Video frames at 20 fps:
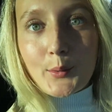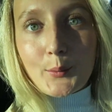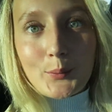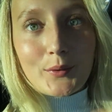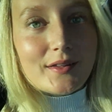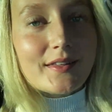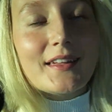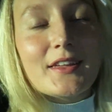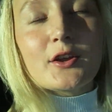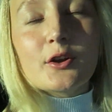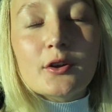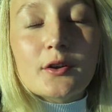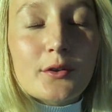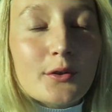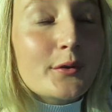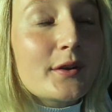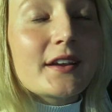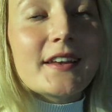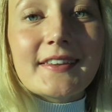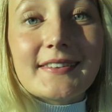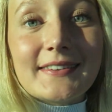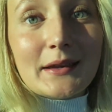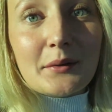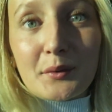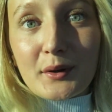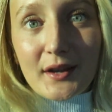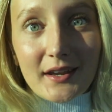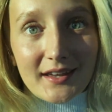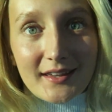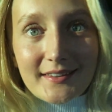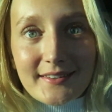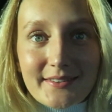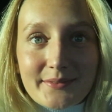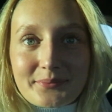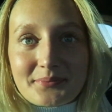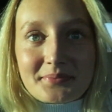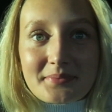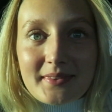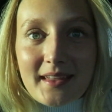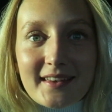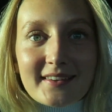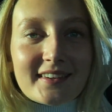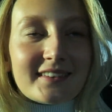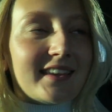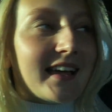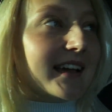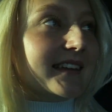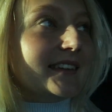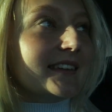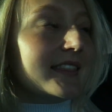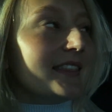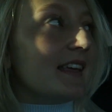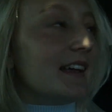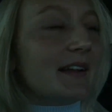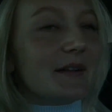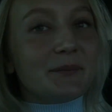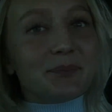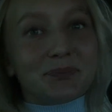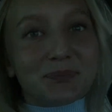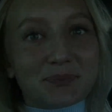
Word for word: Really, you're gonna see what it is. It's a Texas thing.